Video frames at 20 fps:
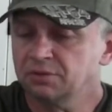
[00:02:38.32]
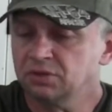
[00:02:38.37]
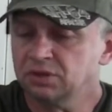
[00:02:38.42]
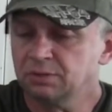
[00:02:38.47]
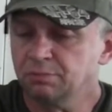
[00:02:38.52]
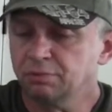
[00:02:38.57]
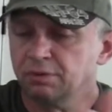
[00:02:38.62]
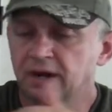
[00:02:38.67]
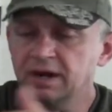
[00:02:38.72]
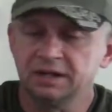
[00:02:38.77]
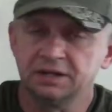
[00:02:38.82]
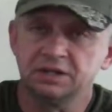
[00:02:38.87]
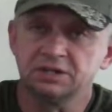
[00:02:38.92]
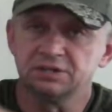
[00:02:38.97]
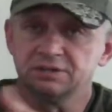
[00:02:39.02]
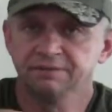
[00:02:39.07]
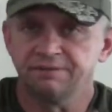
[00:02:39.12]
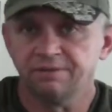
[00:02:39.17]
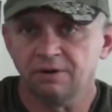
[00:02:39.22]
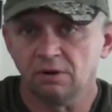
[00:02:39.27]
your product
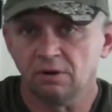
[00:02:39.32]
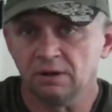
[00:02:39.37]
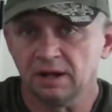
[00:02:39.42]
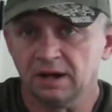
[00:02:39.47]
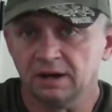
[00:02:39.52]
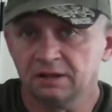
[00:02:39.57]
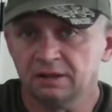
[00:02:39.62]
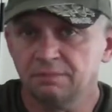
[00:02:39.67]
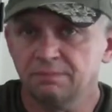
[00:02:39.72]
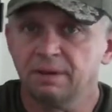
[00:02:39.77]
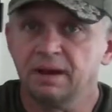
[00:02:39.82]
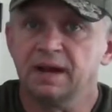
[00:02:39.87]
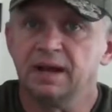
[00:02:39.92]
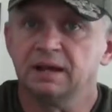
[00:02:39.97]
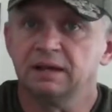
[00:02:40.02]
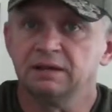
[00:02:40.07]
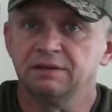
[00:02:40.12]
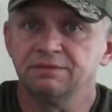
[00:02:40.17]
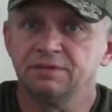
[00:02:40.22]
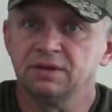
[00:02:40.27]
doesn't fall out of the bag
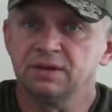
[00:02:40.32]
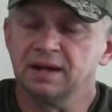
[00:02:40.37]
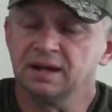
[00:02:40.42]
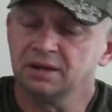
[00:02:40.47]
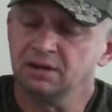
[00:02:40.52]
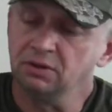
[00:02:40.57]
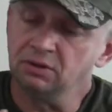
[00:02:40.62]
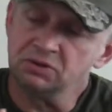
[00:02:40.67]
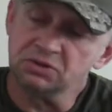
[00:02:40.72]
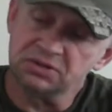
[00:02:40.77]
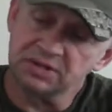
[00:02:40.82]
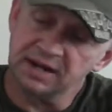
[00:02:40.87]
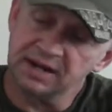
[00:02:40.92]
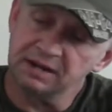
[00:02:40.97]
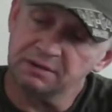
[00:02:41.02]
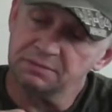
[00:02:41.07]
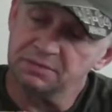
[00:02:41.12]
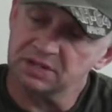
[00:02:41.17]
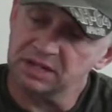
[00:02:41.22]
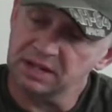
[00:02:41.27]
if you got loose
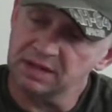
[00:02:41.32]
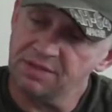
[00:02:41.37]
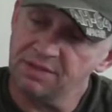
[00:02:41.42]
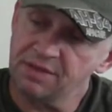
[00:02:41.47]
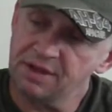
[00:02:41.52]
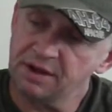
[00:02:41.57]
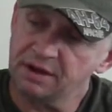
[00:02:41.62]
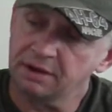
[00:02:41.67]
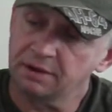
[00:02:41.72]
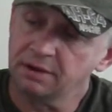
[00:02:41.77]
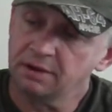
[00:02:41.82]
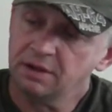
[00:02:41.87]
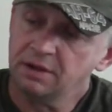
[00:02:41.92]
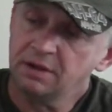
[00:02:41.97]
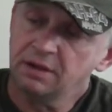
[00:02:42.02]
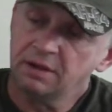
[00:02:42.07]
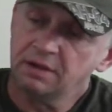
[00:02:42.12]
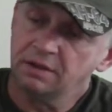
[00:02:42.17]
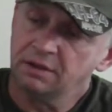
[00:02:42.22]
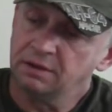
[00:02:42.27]
items in there.
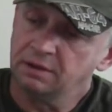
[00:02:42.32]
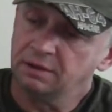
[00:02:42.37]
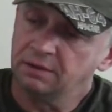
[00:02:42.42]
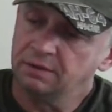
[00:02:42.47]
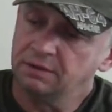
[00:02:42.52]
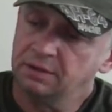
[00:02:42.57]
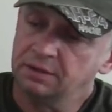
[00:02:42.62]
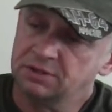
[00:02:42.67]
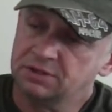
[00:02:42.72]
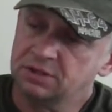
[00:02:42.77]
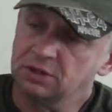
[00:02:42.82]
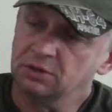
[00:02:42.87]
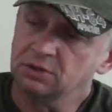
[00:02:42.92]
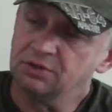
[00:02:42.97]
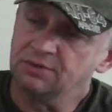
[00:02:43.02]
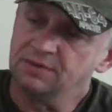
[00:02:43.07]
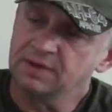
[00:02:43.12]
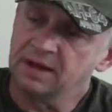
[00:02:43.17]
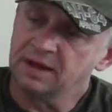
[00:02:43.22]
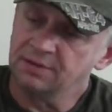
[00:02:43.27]
So
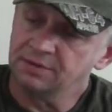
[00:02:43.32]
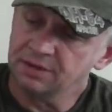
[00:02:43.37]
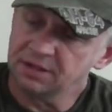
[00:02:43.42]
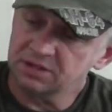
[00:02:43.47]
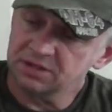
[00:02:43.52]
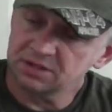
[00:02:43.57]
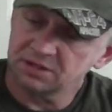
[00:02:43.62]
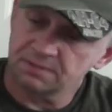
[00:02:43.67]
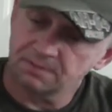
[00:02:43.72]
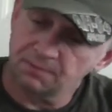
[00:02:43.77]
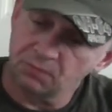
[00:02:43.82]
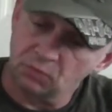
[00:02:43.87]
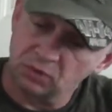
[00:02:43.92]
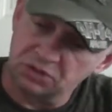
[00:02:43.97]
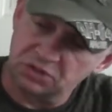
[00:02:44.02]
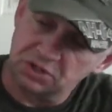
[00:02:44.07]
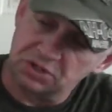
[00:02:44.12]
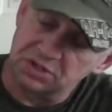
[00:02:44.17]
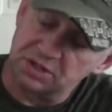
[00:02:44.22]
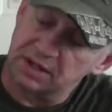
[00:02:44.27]
you've got this,
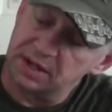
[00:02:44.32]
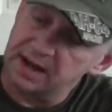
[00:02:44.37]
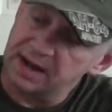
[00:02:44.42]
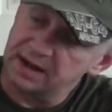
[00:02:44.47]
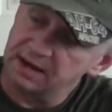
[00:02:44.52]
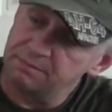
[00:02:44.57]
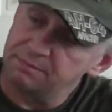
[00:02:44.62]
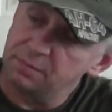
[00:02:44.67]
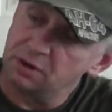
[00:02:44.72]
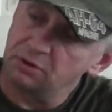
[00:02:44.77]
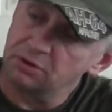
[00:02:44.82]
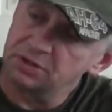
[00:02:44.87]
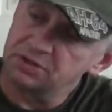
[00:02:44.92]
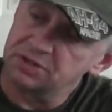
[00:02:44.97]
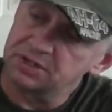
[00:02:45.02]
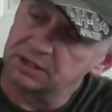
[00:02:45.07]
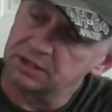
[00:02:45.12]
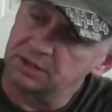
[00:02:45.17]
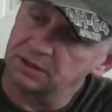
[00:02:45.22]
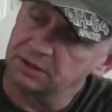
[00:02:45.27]
which is an added bonus
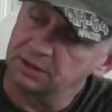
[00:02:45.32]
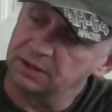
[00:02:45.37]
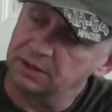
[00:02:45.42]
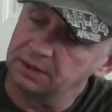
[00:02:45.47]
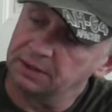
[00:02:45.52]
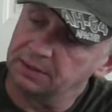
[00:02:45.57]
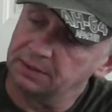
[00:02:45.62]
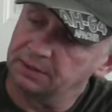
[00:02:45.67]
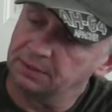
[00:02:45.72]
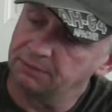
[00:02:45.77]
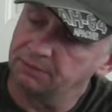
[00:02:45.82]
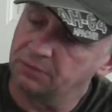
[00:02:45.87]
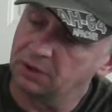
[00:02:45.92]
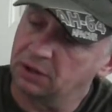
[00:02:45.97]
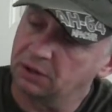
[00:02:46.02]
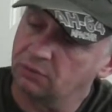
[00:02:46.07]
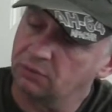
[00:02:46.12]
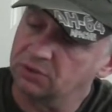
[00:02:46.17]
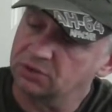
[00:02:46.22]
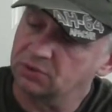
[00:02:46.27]
here, and
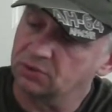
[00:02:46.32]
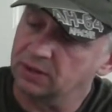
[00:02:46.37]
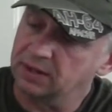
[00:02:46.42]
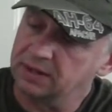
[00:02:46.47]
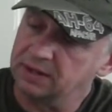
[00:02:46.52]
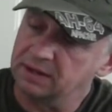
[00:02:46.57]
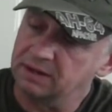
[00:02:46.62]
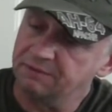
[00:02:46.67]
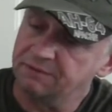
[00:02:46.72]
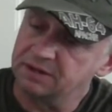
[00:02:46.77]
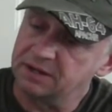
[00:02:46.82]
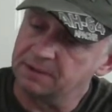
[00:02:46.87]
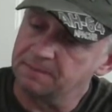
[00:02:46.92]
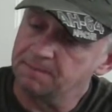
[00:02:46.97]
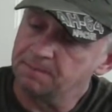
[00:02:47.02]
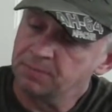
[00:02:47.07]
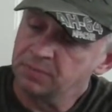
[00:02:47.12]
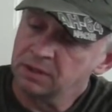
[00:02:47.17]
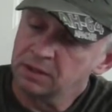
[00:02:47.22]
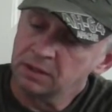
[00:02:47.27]
thought was quite nifty
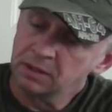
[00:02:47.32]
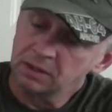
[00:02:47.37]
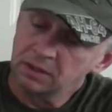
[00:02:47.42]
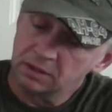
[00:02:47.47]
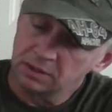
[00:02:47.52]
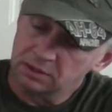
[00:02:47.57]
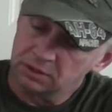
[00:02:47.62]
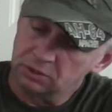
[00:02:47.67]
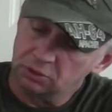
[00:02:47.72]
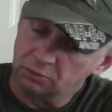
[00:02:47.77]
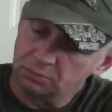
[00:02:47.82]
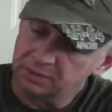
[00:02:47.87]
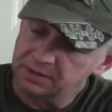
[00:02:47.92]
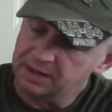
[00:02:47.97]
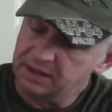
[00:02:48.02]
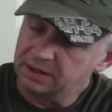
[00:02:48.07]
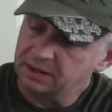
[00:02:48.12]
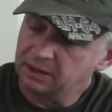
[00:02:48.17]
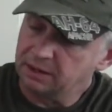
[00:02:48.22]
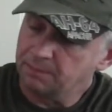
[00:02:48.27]
to open
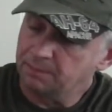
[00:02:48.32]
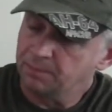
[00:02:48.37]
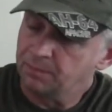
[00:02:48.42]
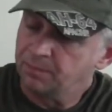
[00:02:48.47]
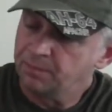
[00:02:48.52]
that up.